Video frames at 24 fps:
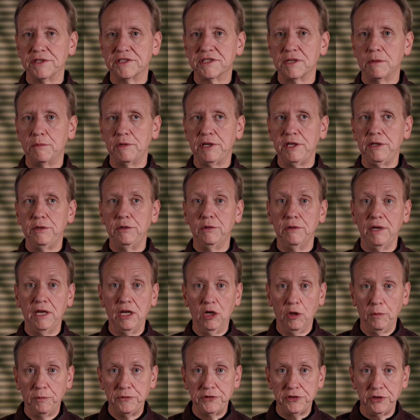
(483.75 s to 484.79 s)
somebody who
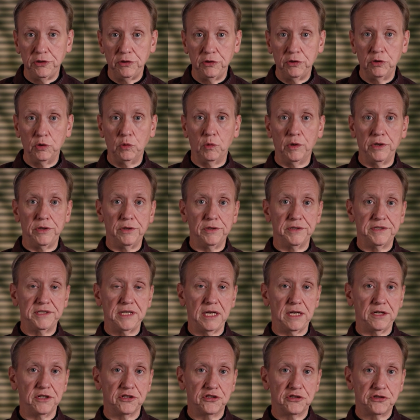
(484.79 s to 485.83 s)
helped you, whether it's
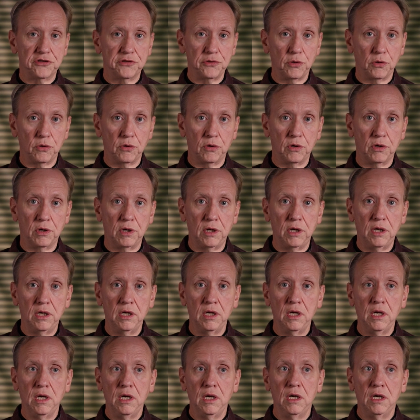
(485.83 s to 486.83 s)
at a store